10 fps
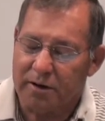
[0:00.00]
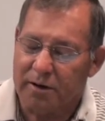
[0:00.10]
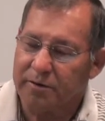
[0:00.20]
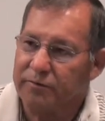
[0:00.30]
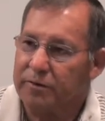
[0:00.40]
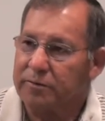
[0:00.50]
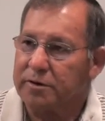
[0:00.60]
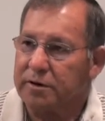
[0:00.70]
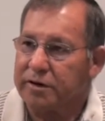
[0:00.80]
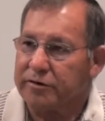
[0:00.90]
coming from
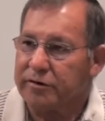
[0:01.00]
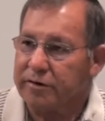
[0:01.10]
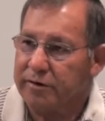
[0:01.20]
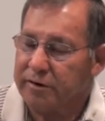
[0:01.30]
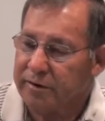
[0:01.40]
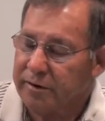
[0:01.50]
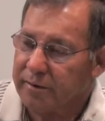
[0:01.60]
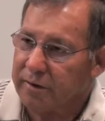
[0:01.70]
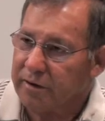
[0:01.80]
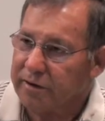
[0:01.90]
the
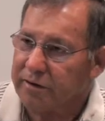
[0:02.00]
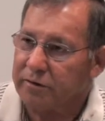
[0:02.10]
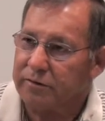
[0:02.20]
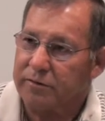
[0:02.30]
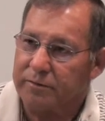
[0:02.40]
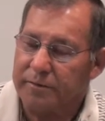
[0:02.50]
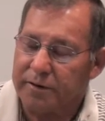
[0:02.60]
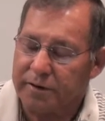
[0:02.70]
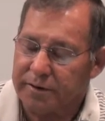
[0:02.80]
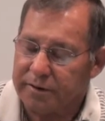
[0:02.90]
electrical
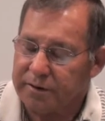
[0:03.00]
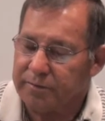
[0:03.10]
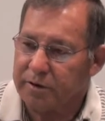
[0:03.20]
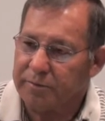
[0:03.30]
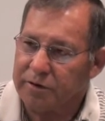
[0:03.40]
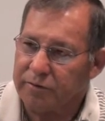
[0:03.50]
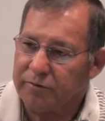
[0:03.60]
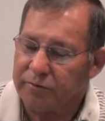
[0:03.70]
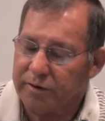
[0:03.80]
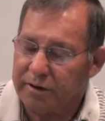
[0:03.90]

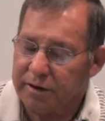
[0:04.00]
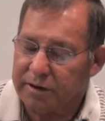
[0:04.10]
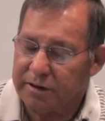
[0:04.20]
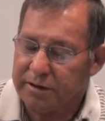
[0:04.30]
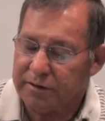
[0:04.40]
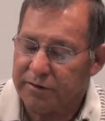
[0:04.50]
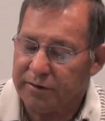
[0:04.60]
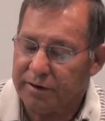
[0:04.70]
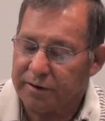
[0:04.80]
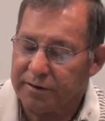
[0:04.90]
department with the
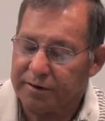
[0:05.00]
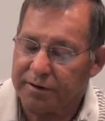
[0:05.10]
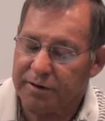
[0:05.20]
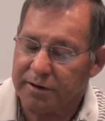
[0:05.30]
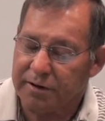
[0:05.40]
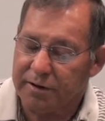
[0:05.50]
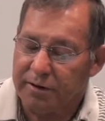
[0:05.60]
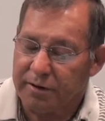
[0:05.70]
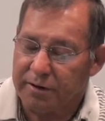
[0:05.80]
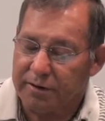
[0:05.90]
IID, I think that
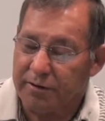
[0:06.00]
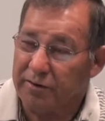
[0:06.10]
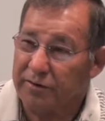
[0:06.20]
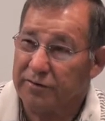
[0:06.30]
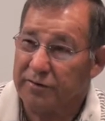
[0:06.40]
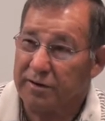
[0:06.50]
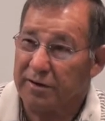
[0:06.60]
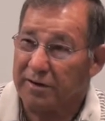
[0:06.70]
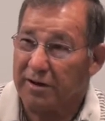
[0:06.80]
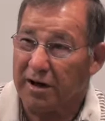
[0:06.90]
there is
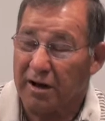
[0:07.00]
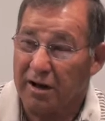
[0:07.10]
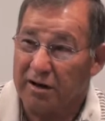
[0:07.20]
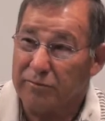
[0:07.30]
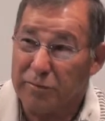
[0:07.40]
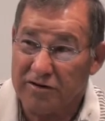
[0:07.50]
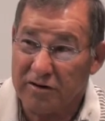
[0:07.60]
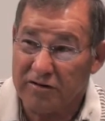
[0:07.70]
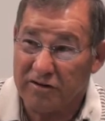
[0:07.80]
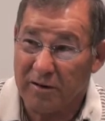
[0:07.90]
a lot of
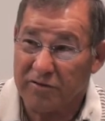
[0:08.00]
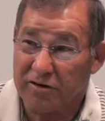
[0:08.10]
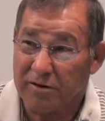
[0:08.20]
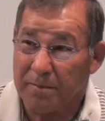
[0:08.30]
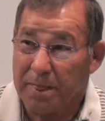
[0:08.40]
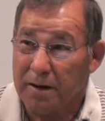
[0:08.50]
misconception